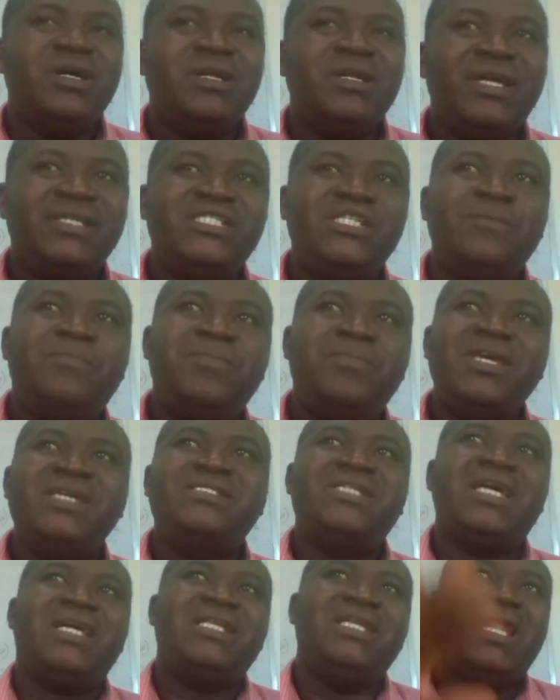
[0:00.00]
there's a
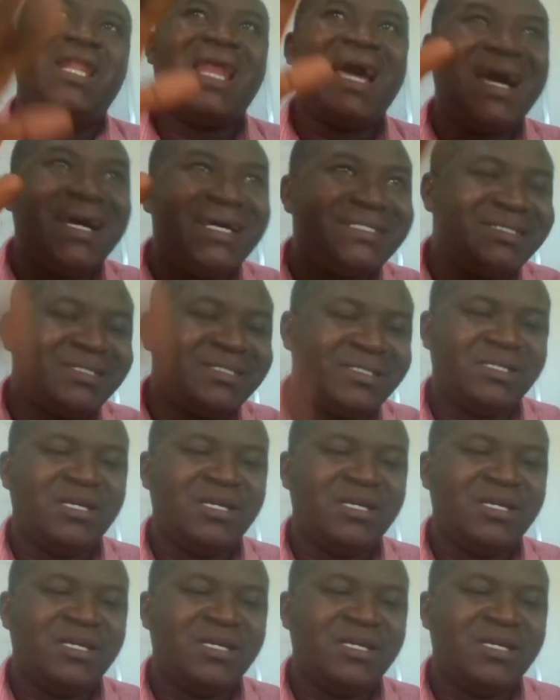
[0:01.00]
place at the last,